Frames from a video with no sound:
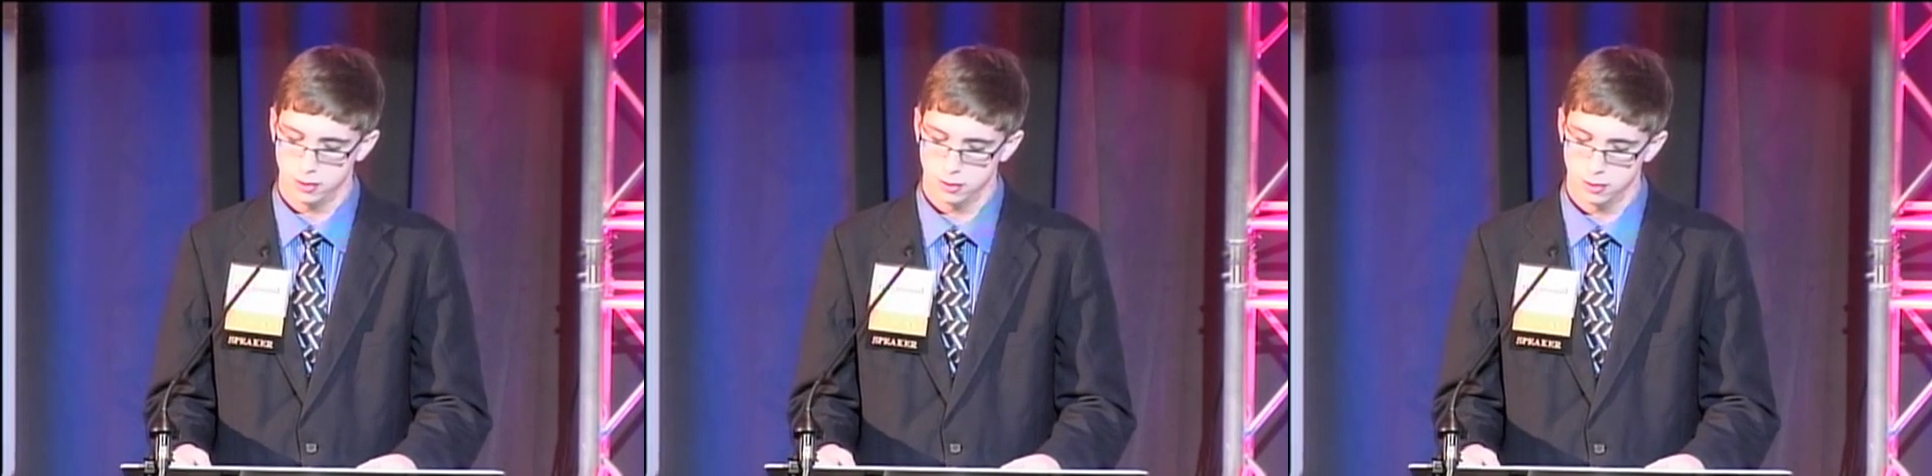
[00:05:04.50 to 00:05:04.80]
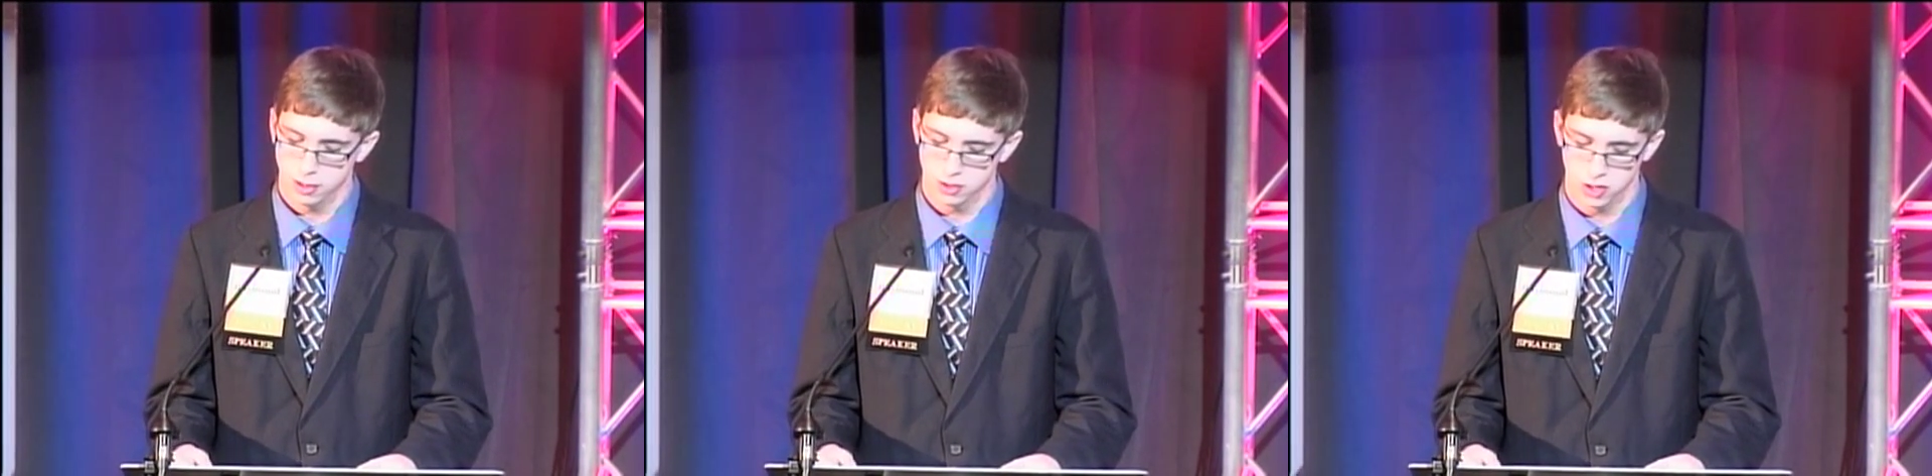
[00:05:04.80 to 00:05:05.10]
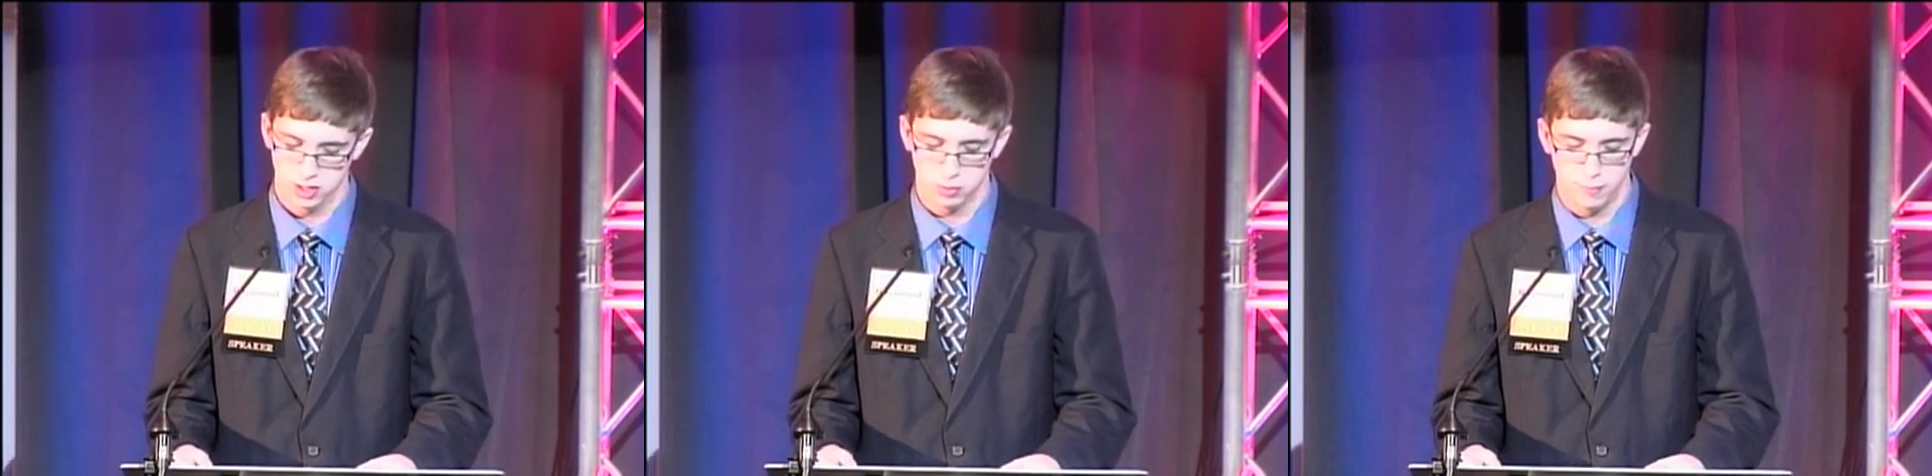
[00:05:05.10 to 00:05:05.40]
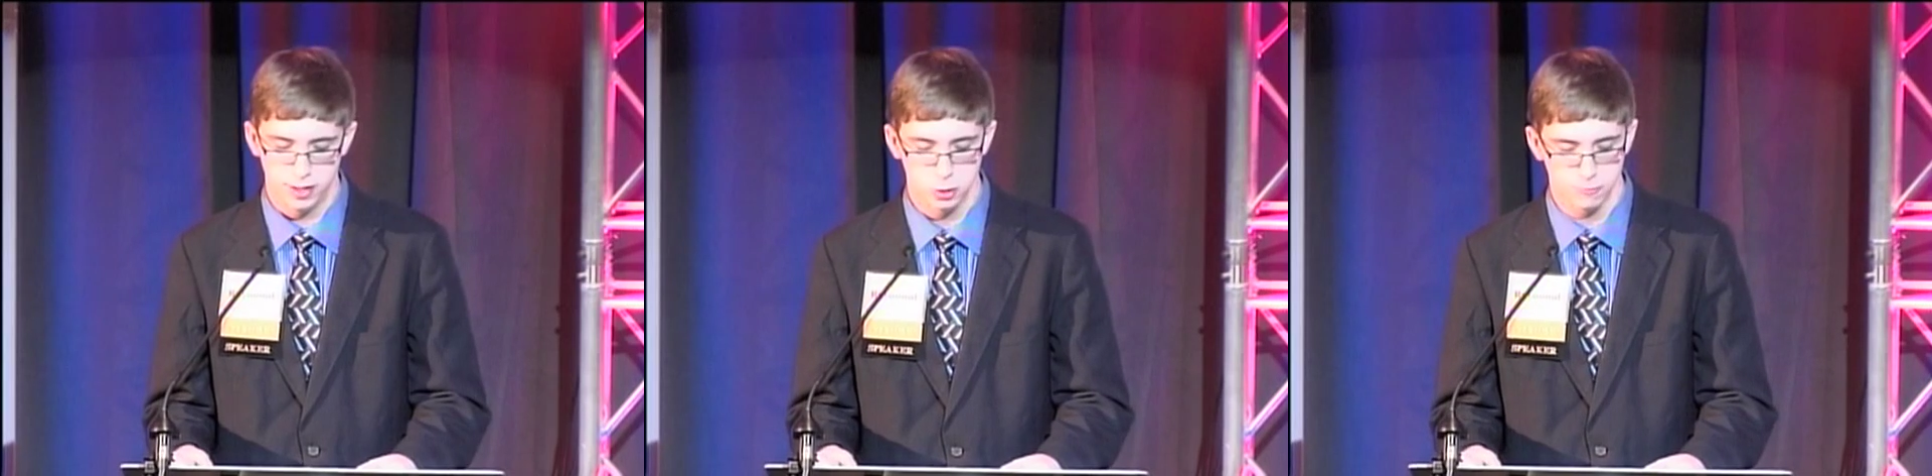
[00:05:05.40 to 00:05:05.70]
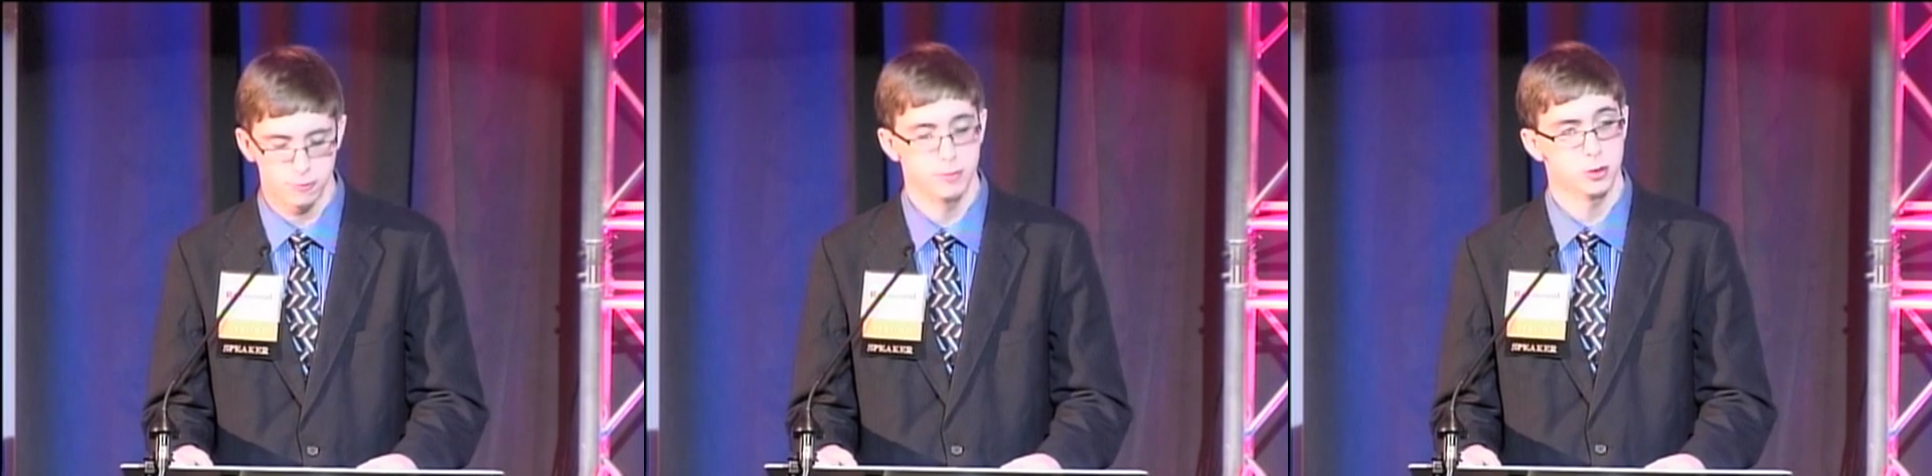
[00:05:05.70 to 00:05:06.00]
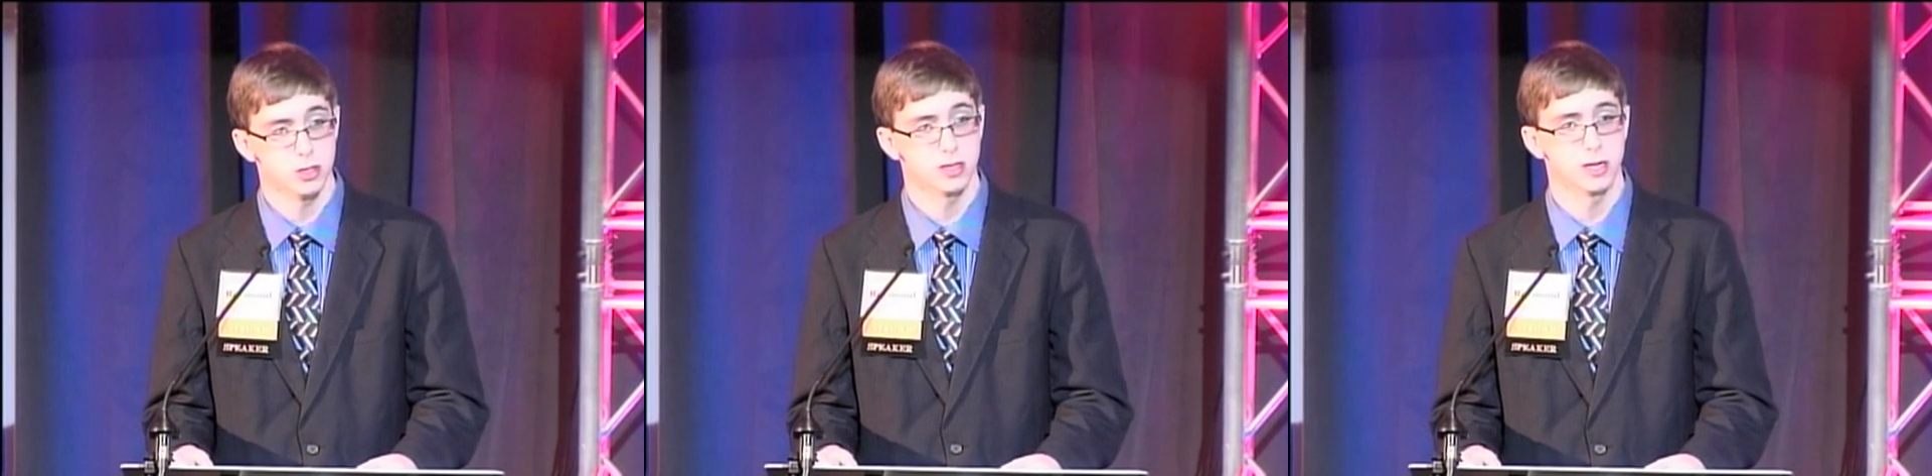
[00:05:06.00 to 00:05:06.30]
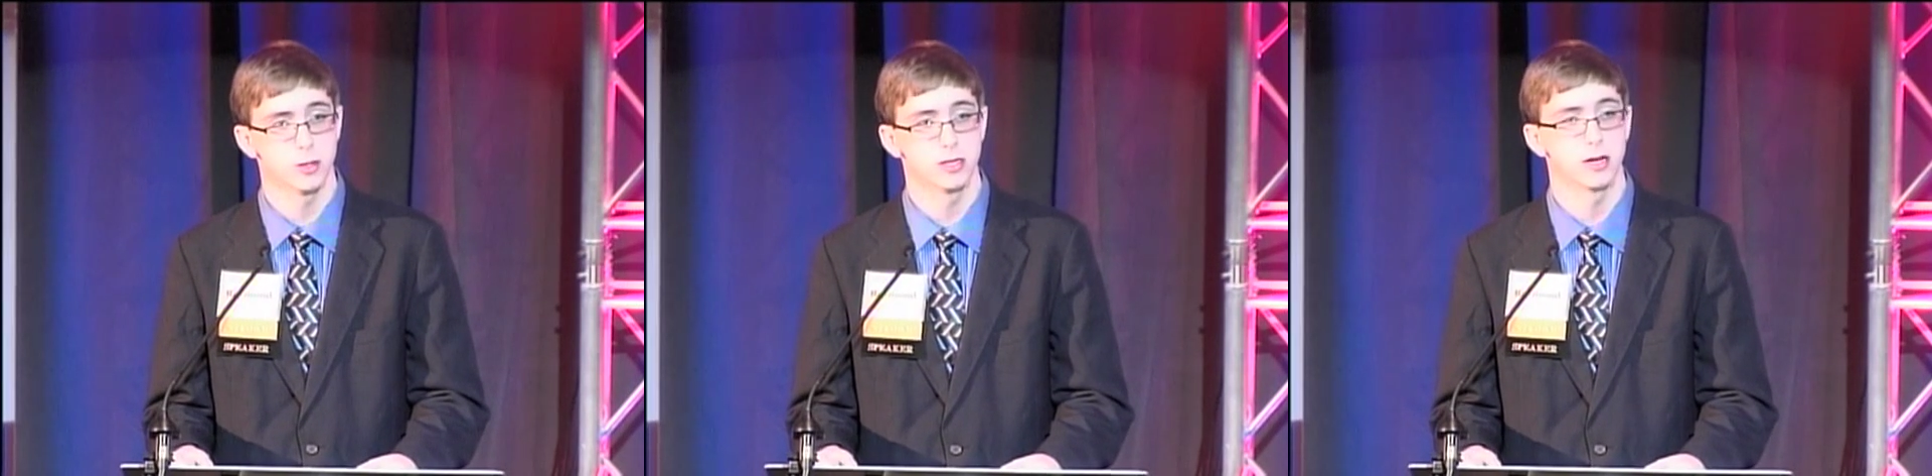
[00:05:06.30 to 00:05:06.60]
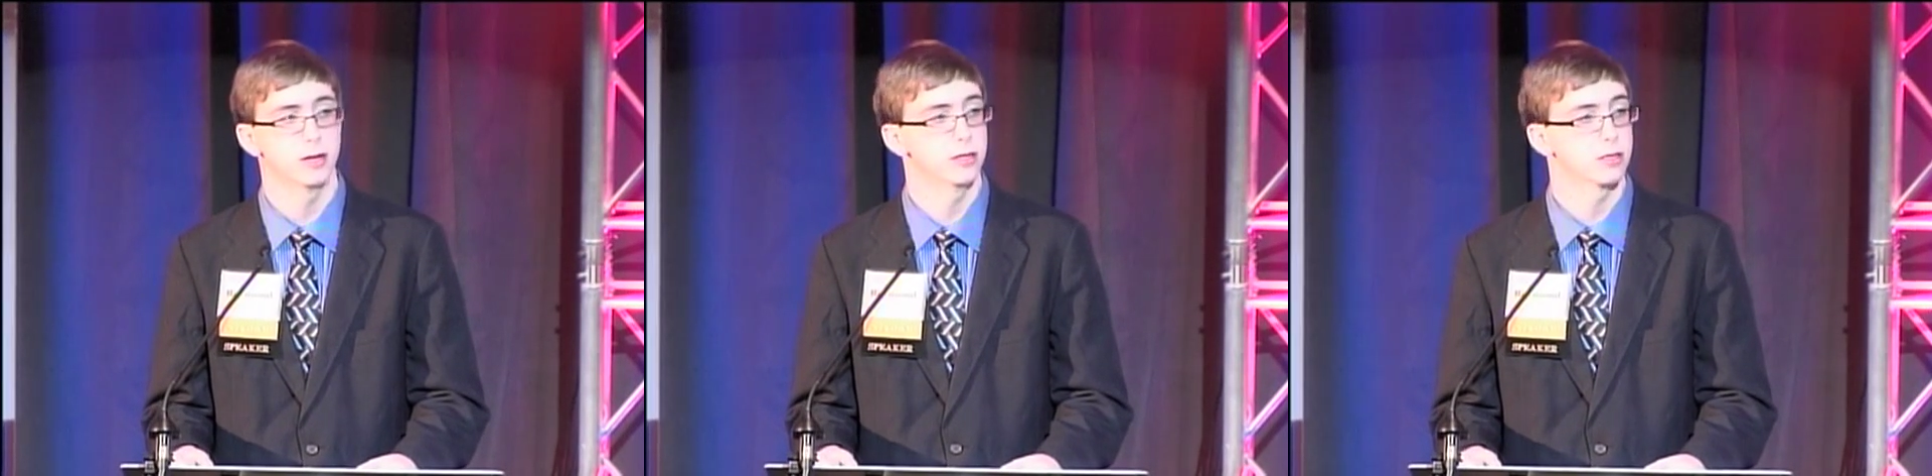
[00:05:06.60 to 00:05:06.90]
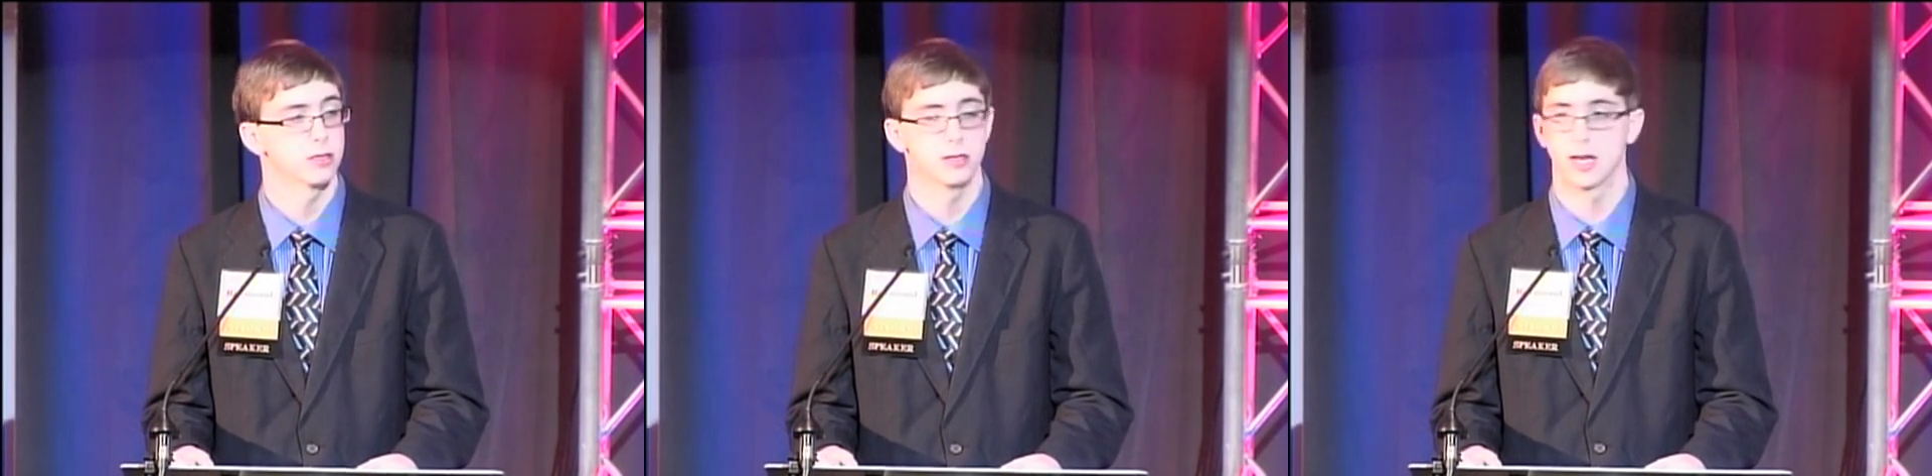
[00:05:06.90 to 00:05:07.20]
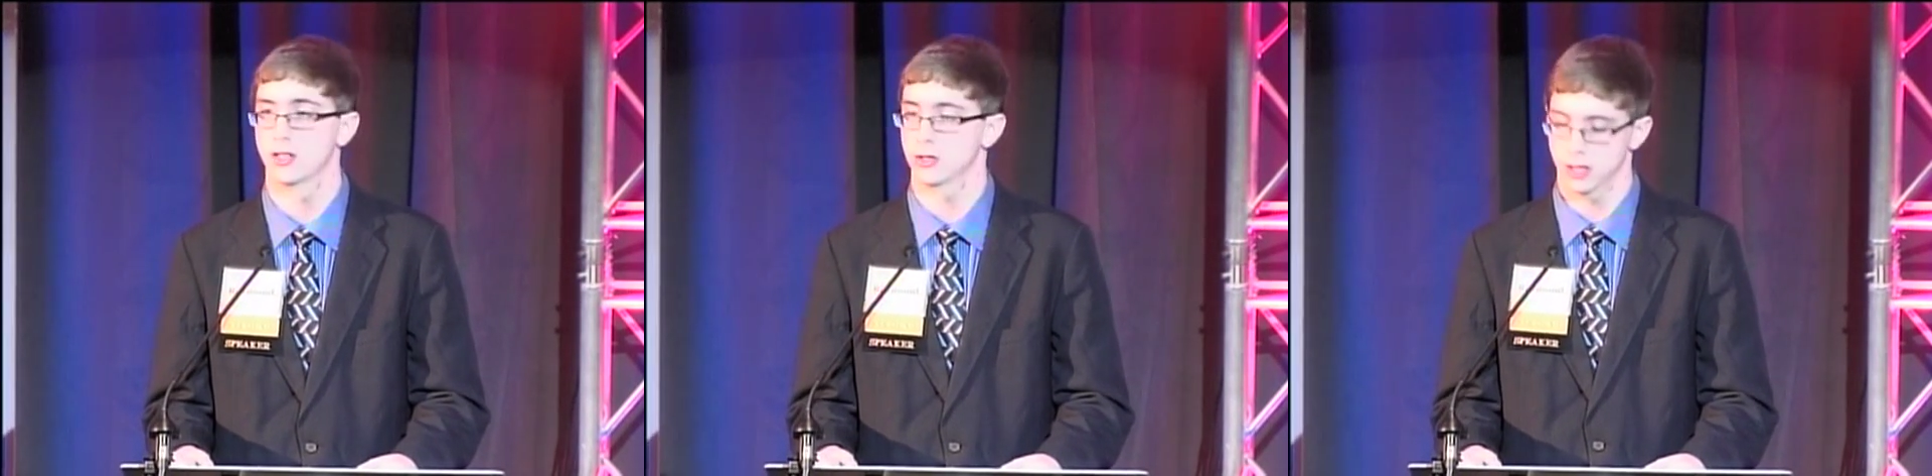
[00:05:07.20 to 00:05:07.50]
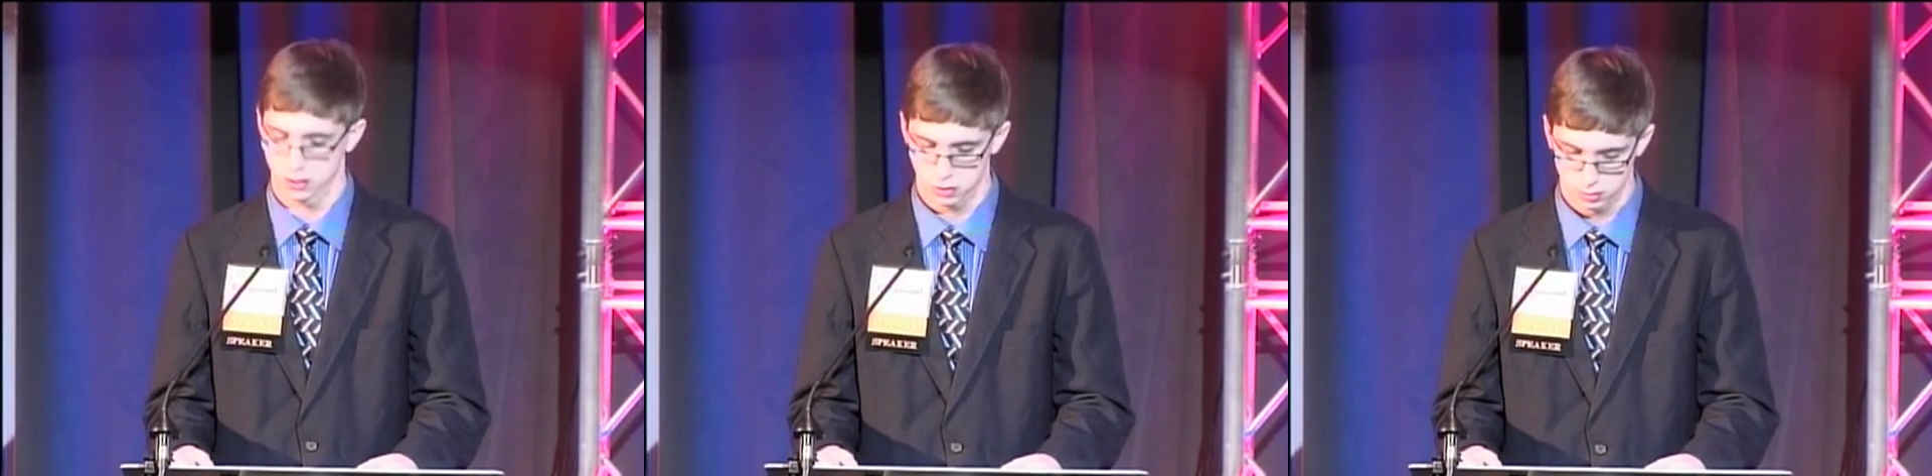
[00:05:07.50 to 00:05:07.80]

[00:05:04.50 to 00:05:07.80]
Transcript: and changed my major from music theory studies to education.